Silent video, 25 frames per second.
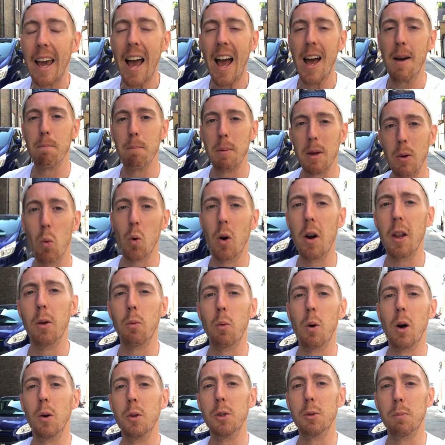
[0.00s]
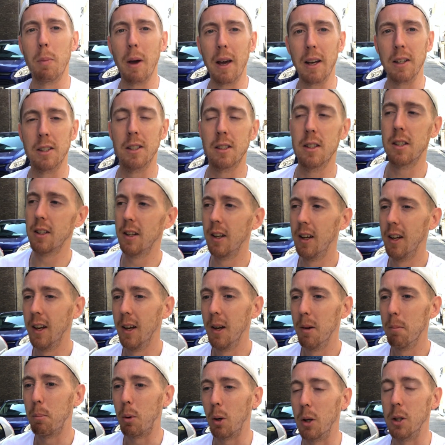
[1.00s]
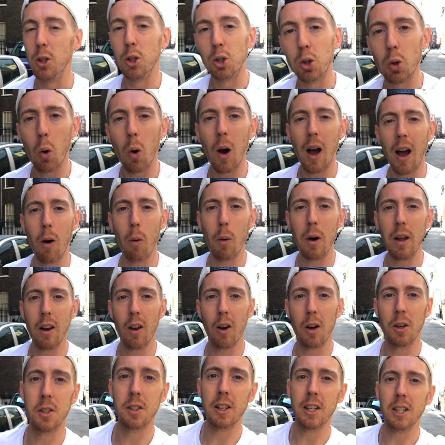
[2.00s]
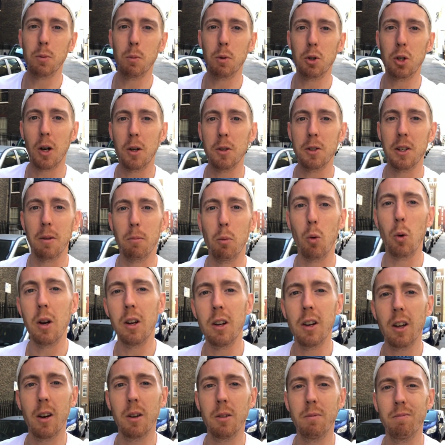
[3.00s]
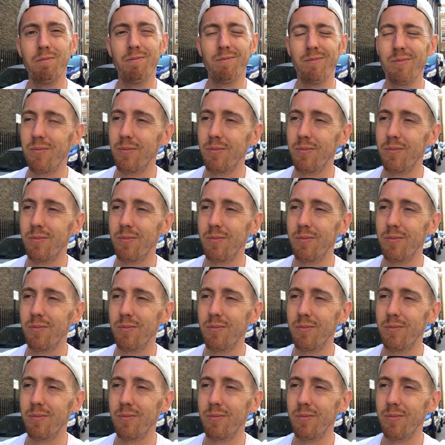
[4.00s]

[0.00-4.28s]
can be one of the world's best. But you saw how it went last season with Jose Mourinho.